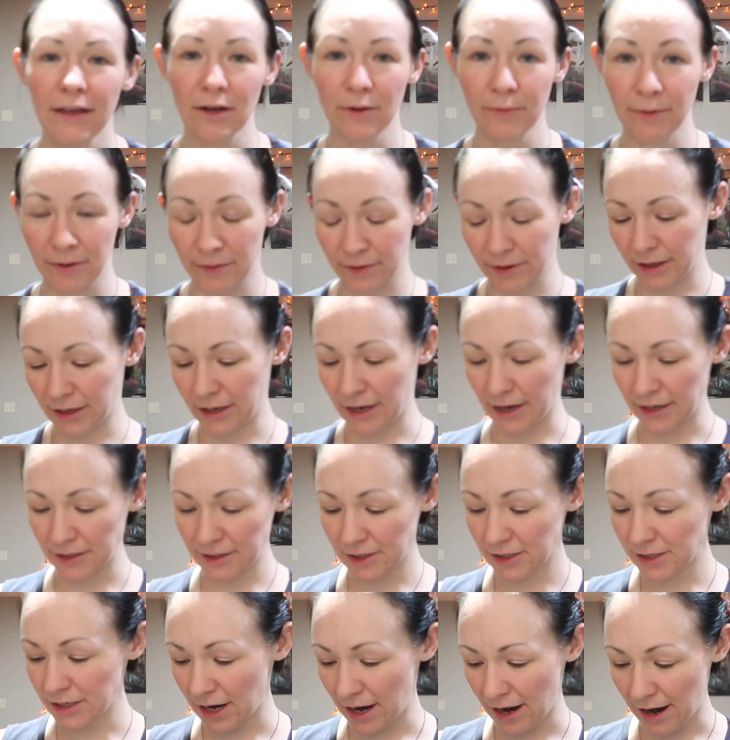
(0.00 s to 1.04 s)
It'll be really
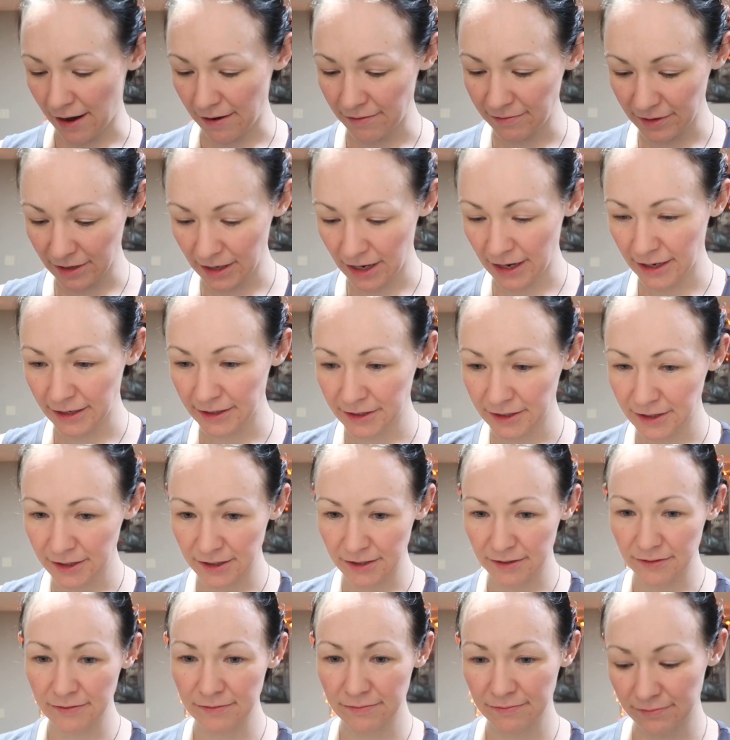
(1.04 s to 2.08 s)
nice to have a
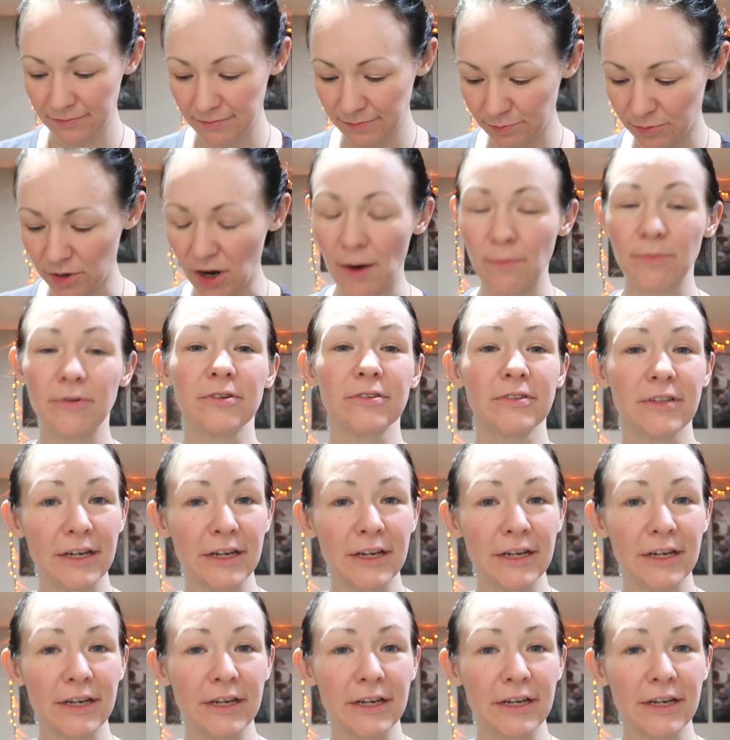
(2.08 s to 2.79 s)
nice proper